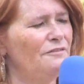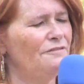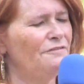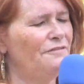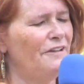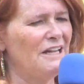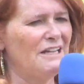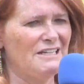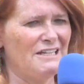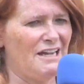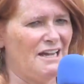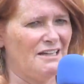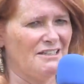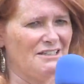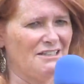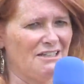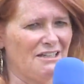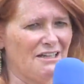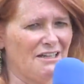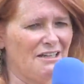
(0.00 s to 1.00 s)

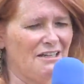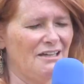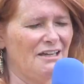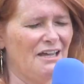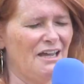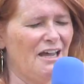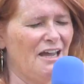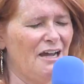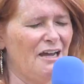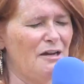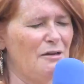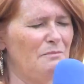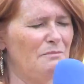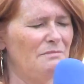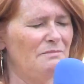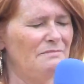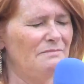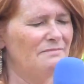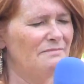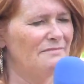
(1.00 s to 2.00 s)
Fantastic. Do
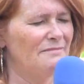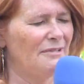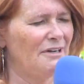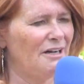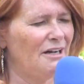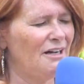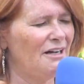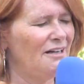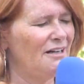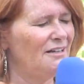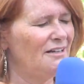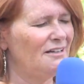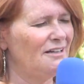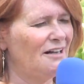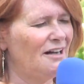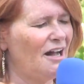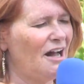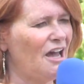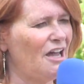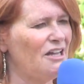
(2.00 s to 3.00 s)

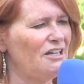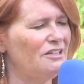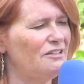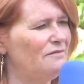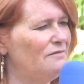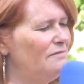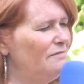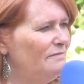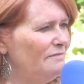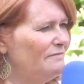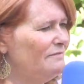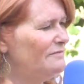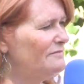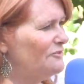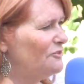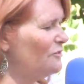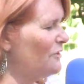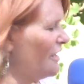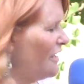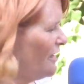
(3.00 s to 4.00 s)
I
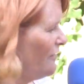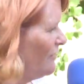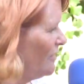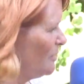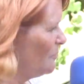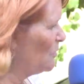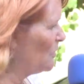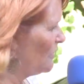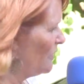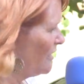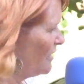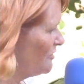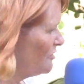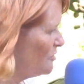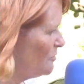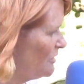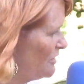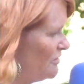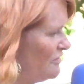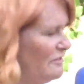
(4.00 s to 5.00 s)
have any more
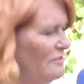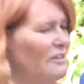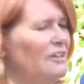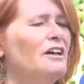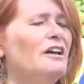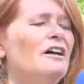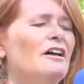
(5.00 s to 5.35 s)
announcements?